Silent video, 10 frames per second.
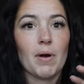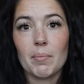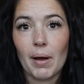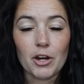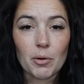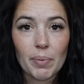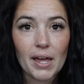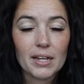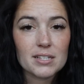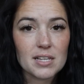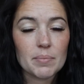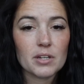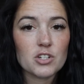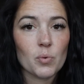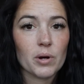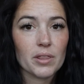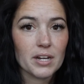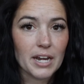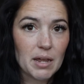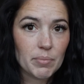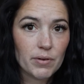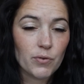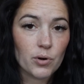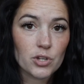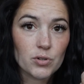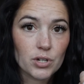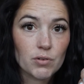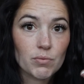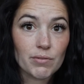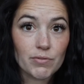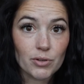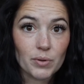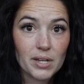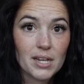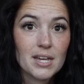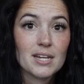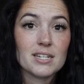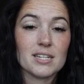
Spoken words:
right by your bed, something to where the night before you can review it